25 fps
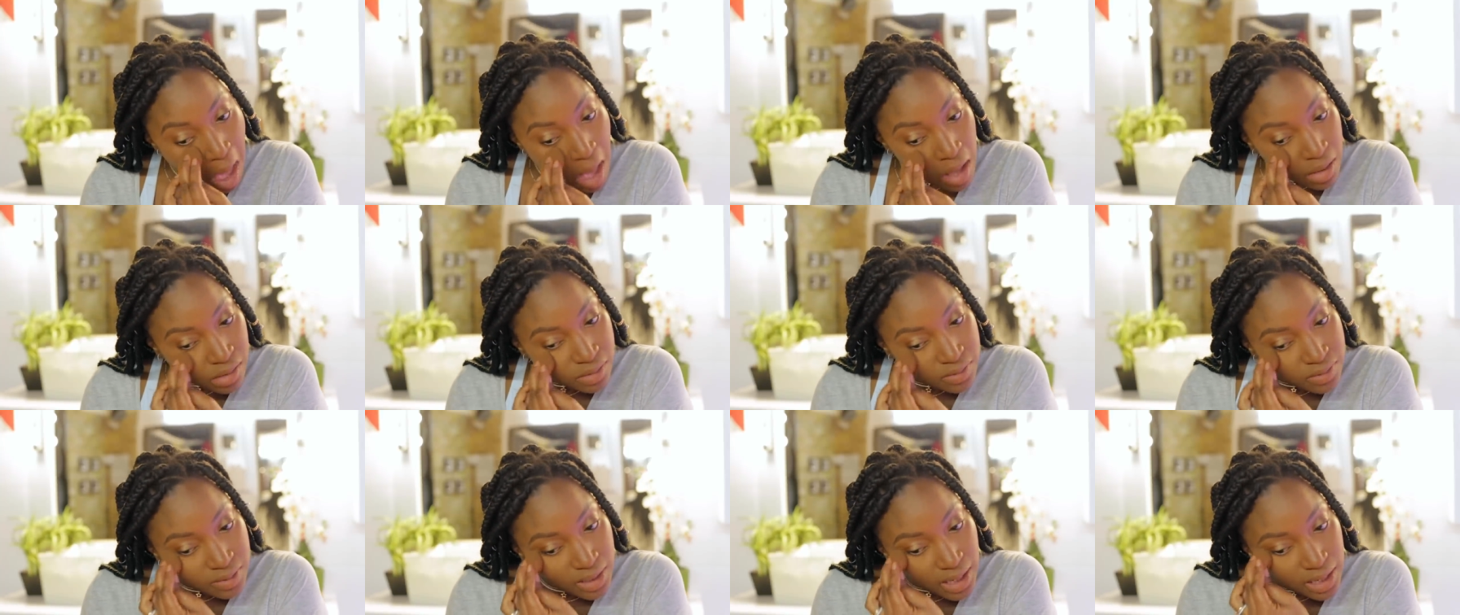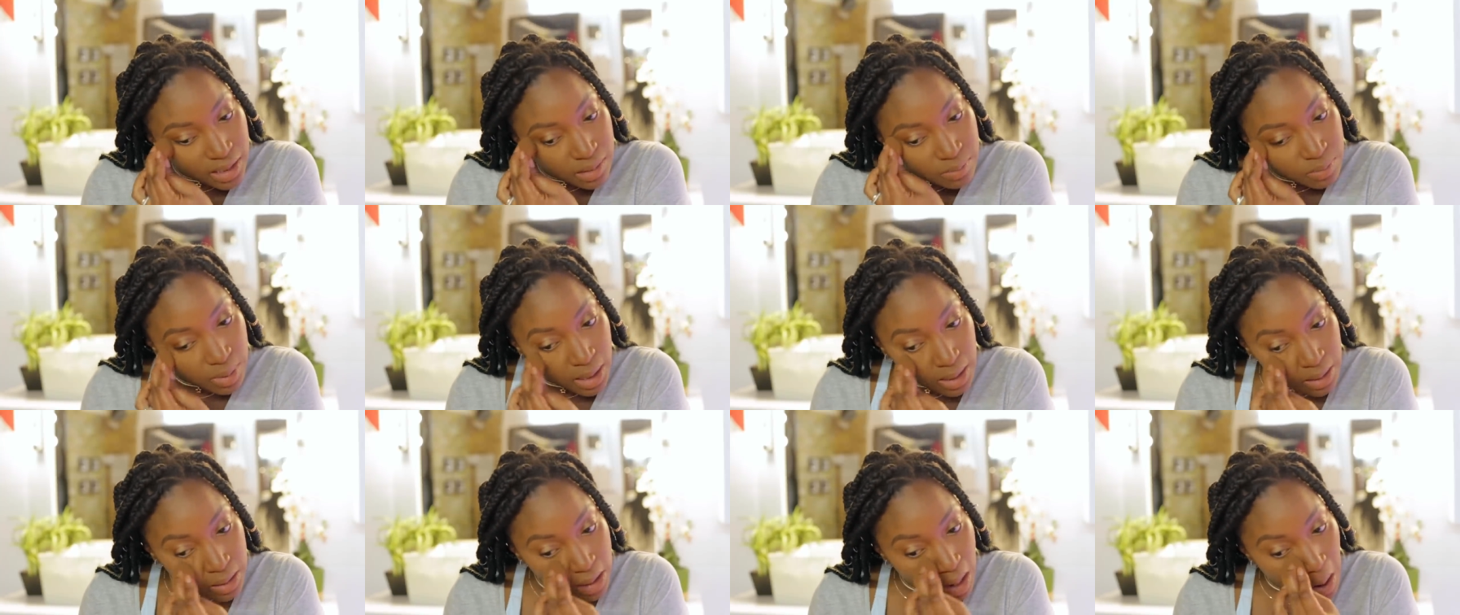a setting
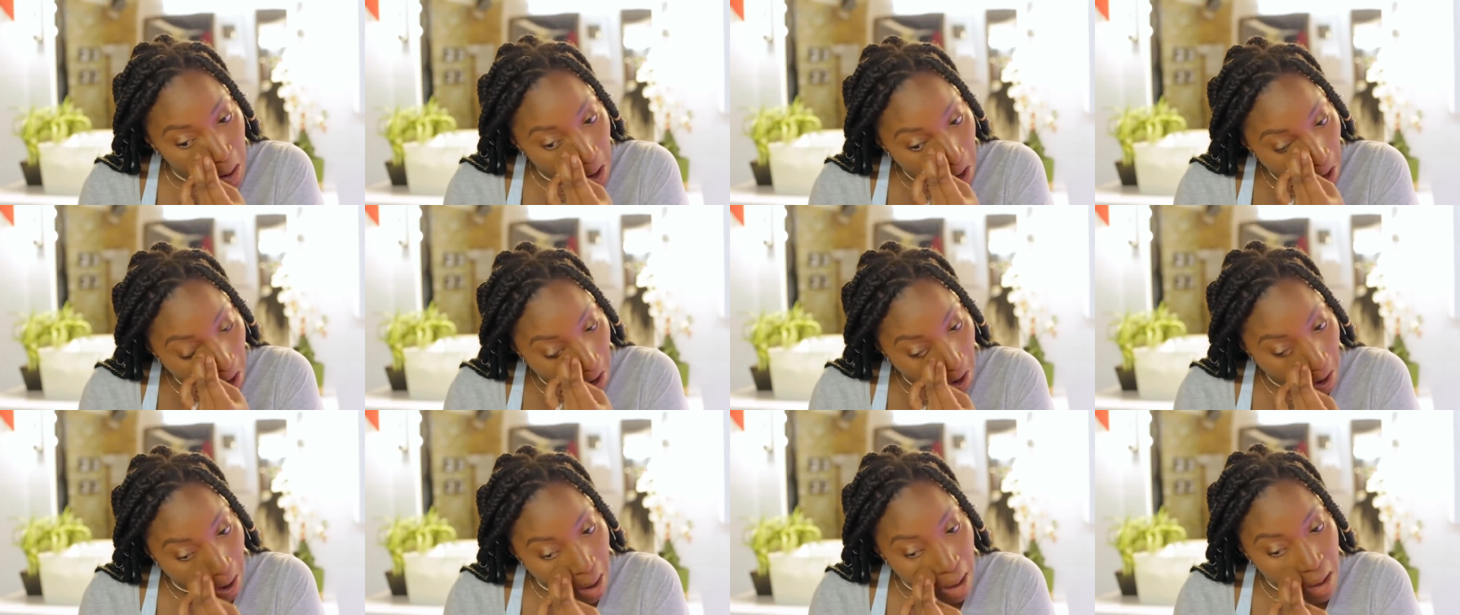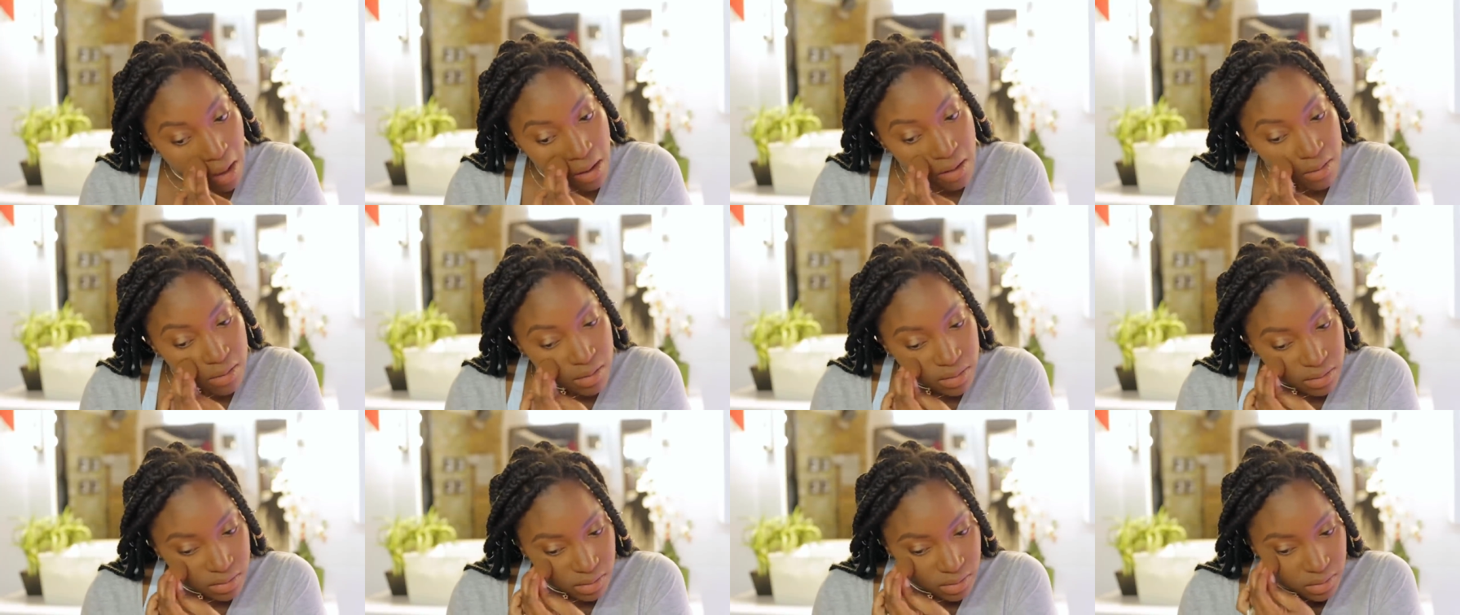powder
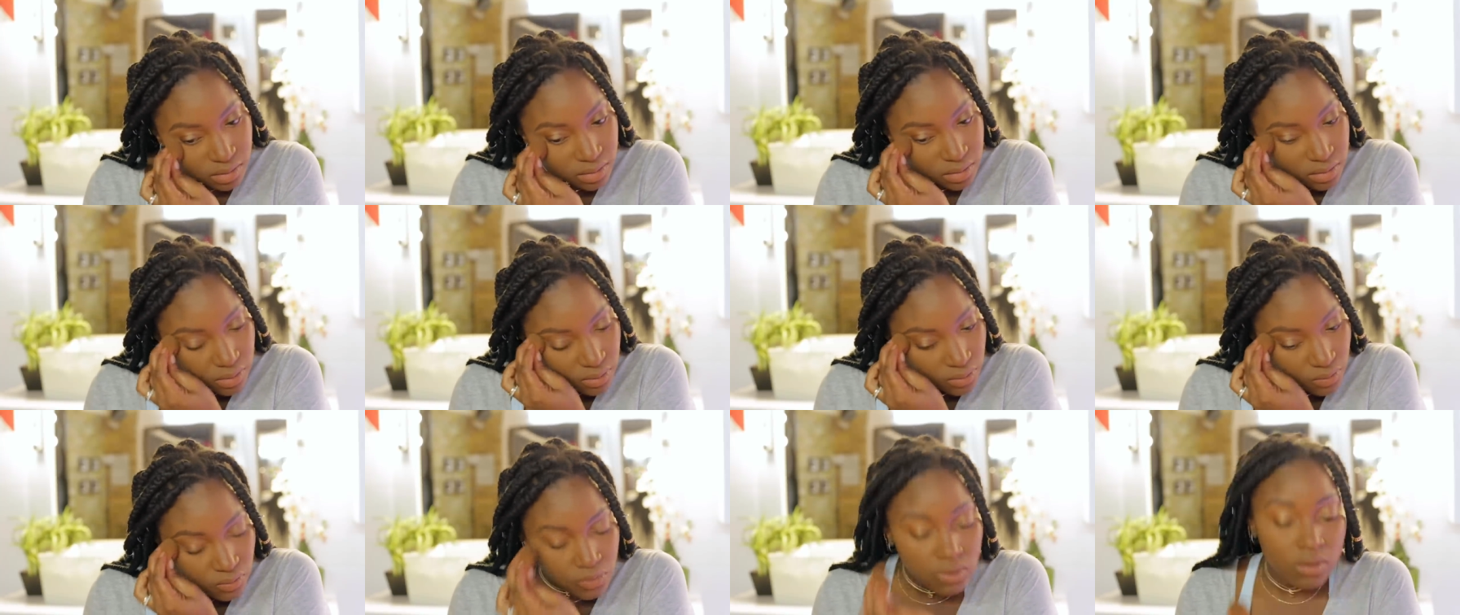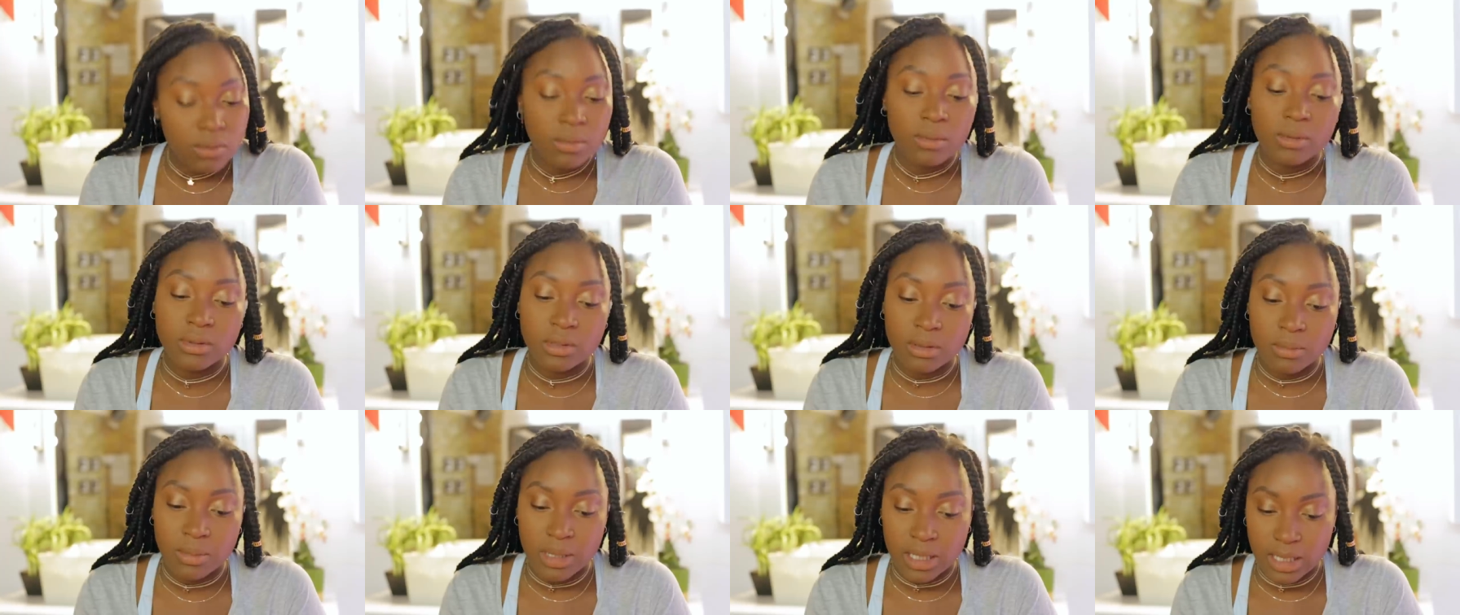from
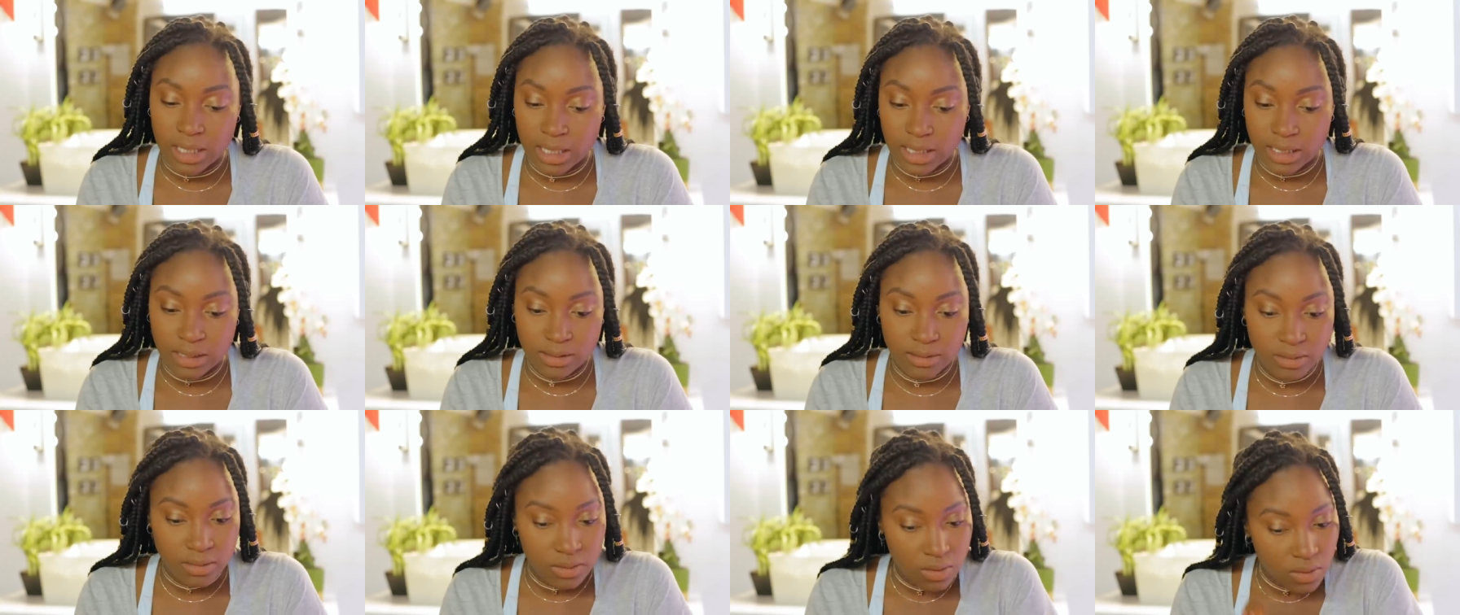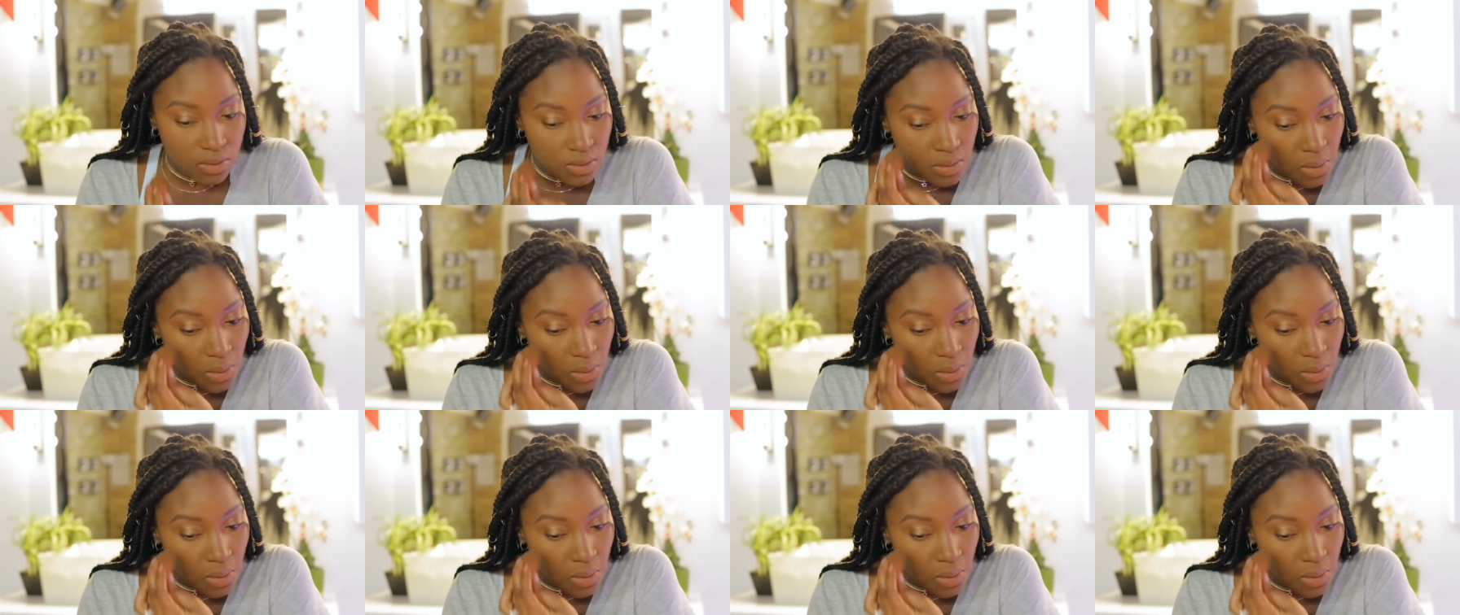under my eyes.